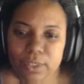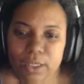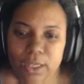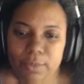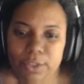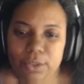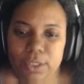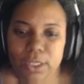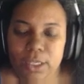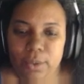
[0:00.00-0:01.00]
I made sure
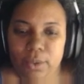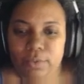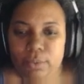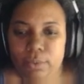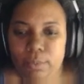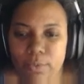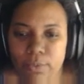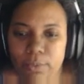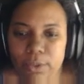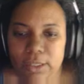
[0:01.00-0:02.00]
Takigawa left the room before
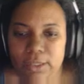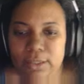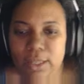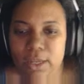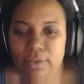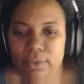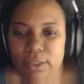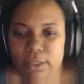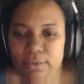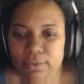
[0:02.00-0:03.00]
breathing a sigh of
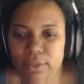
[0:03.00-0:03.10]
relief.